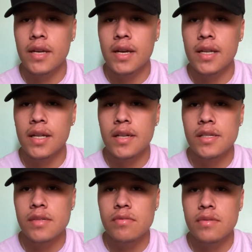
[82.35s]
and then
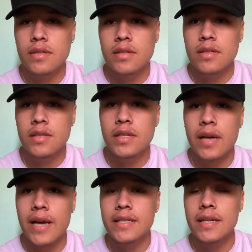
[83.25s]

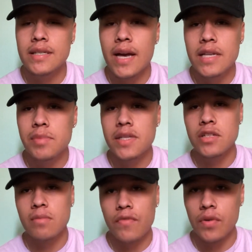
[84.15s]
I see a text
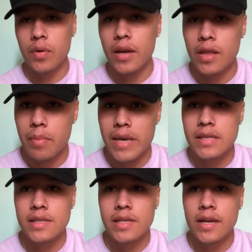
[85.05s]
message on my phone, and the
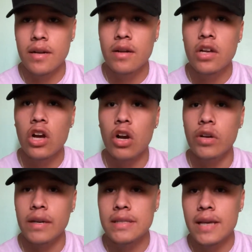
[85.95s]
message said, "Are
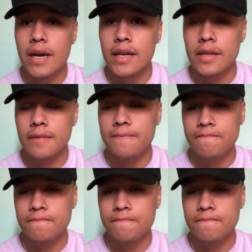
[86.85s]
you excited?"